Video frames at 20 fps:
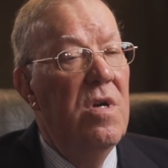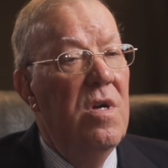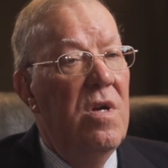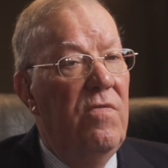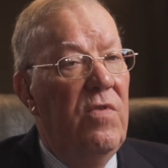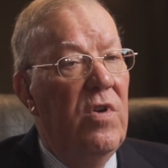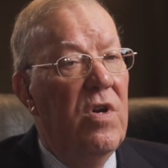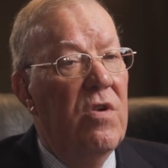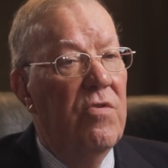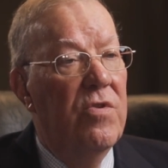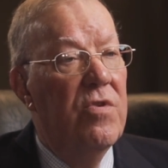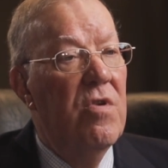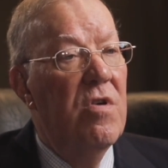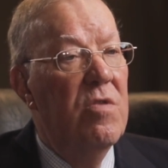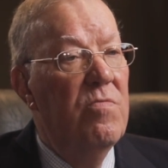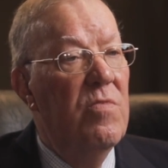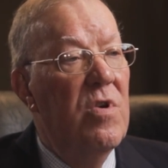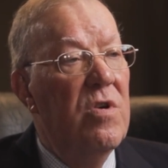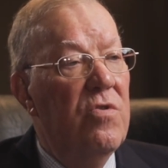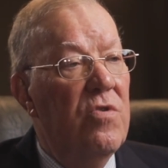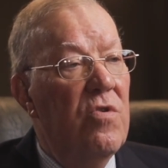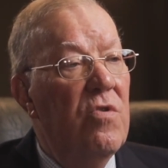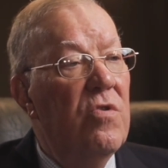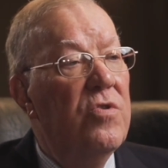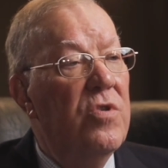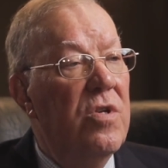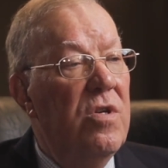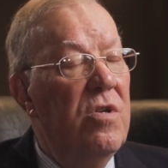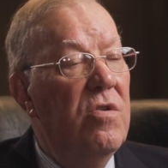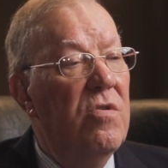if you get her talking about
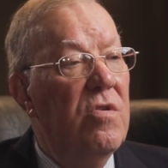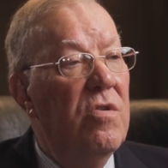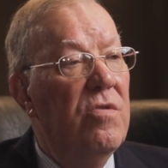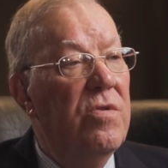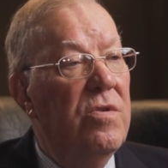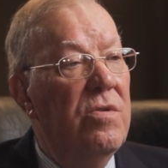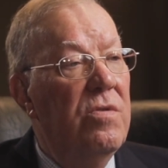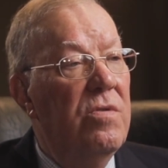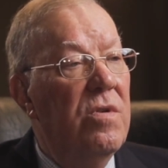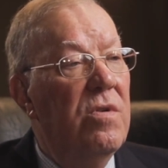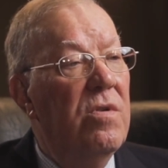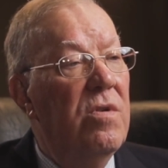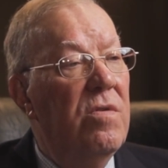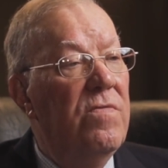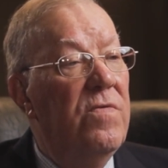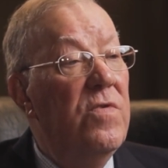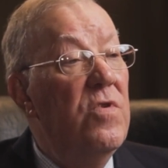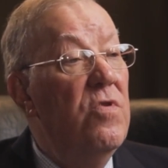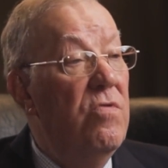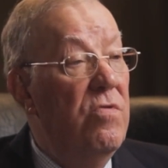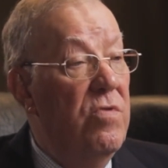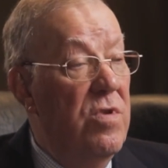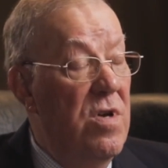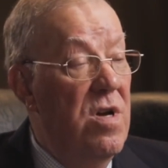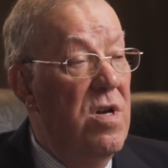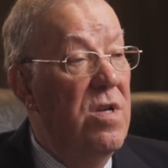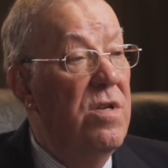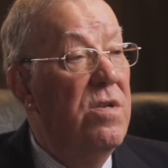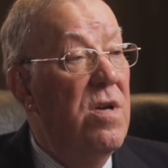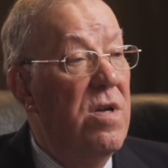nursing or or food,
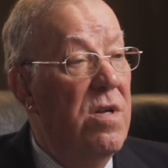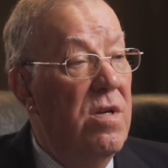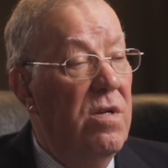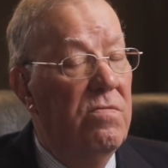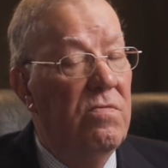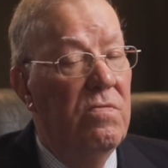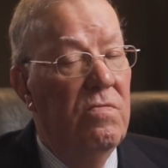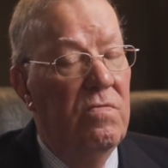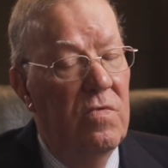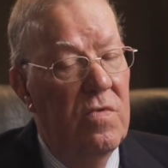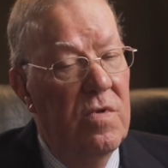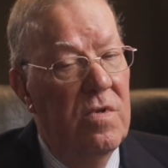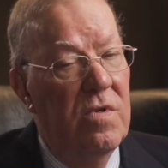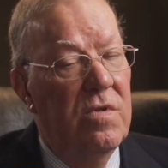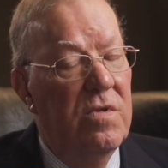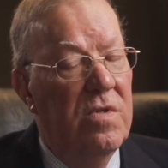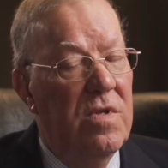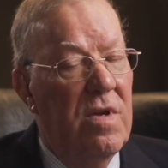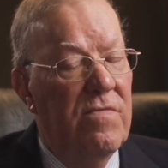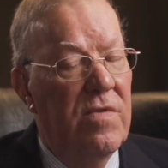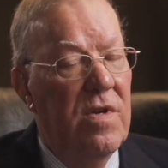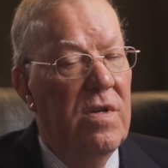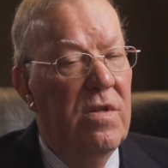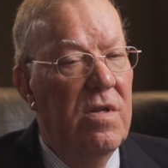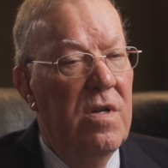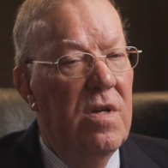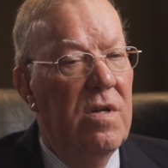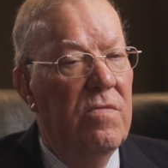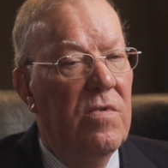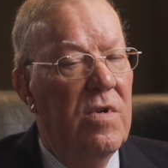dietetic work, stuff like
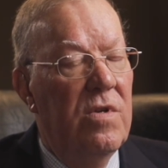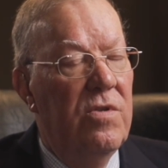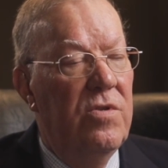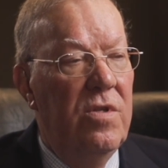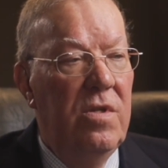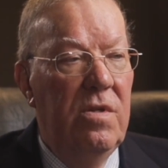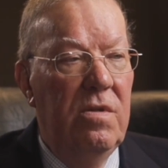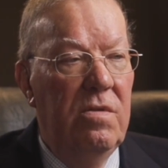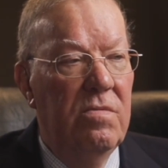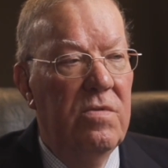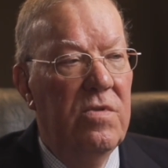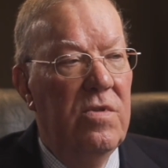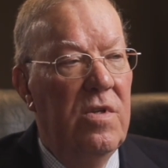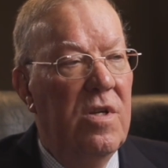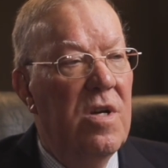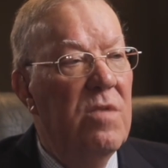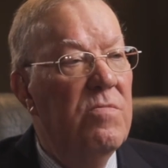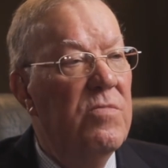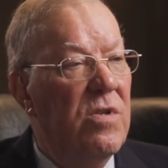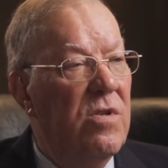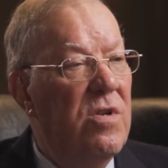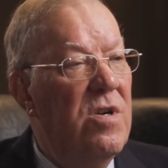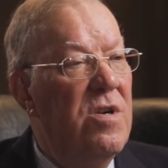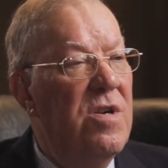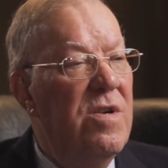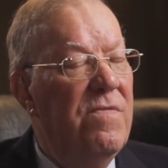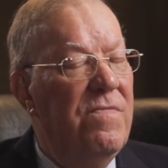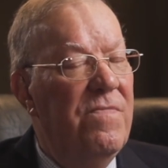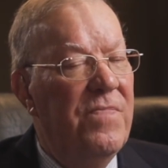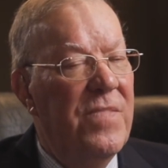that, why, she, she comes
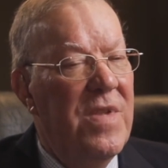alive.